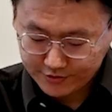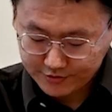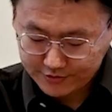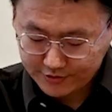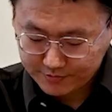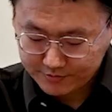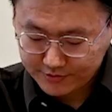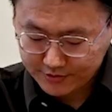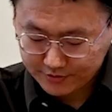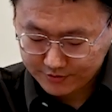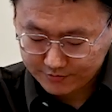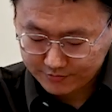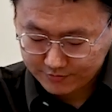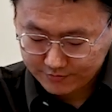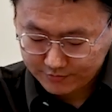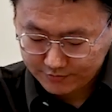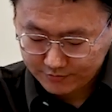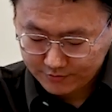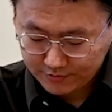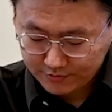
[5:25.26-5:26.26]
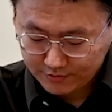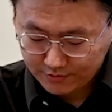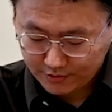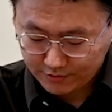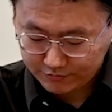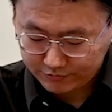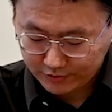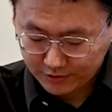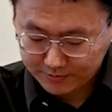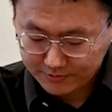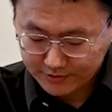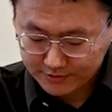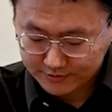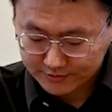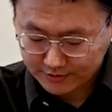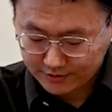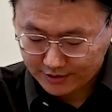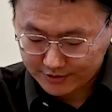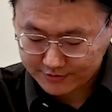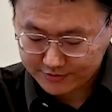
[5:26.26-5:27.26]
something flipped in
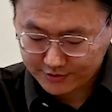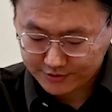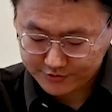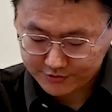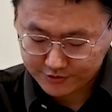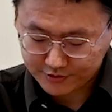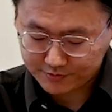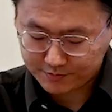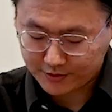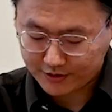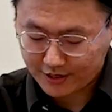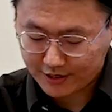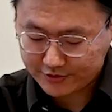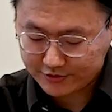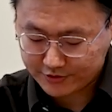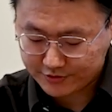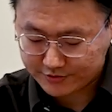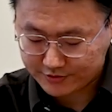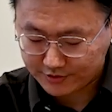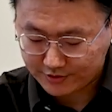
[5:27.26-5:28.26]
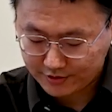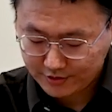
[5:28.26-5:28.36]
the x-axis, but actually